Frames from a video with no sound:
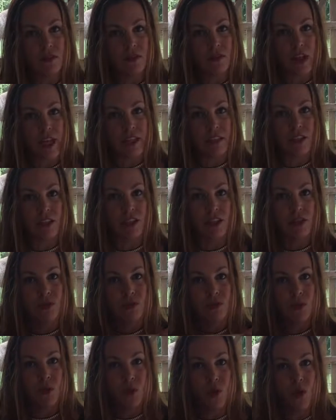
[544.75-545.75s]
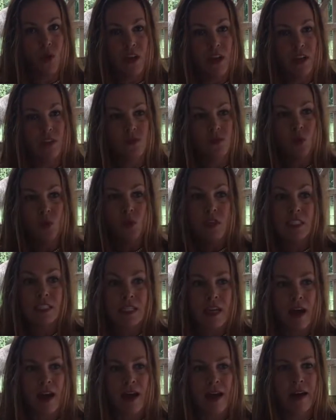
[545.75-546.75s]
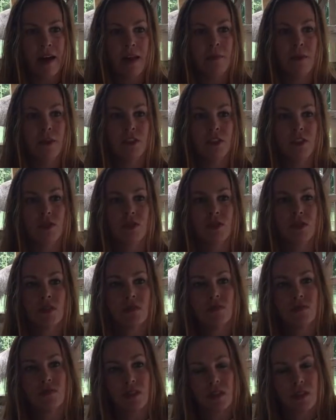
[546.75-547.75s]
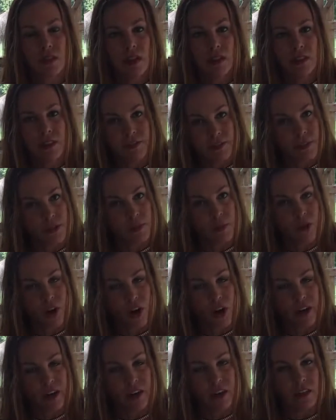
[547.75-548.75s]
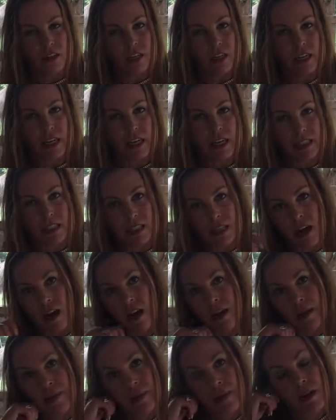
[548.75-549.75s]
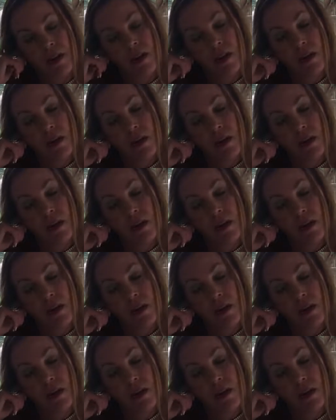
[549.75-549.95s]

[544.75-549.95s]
like to use one time and use a different product the next time,